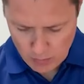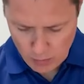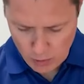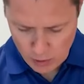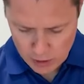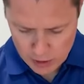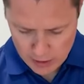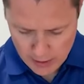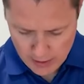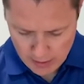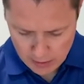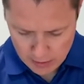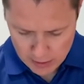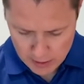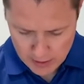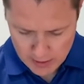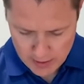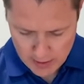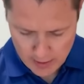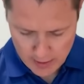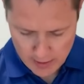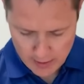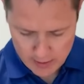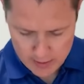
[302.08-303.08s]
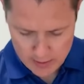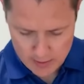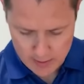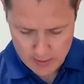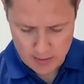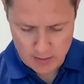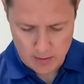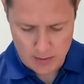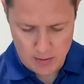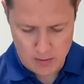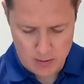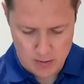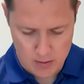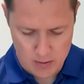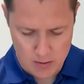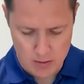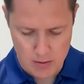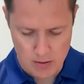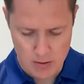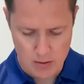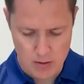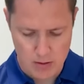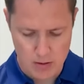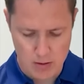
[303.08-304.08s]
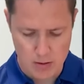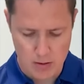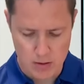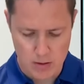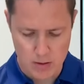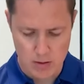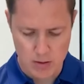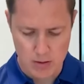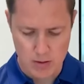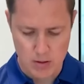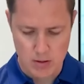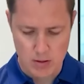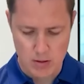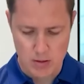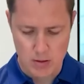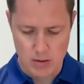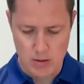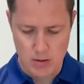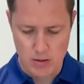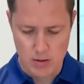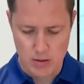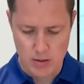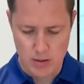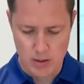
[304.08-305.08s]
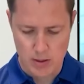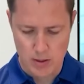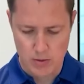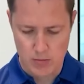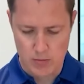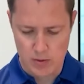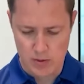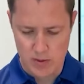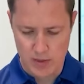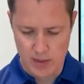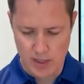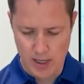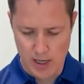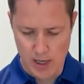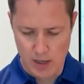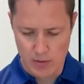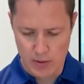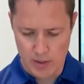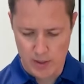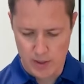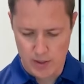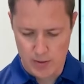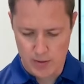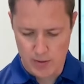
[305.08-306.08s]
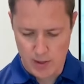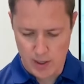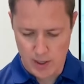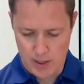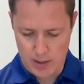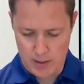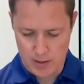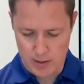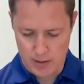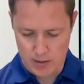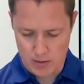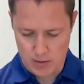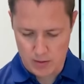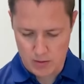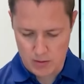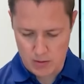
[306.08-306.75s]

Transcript: more challenging test. And we'll see how we do on it.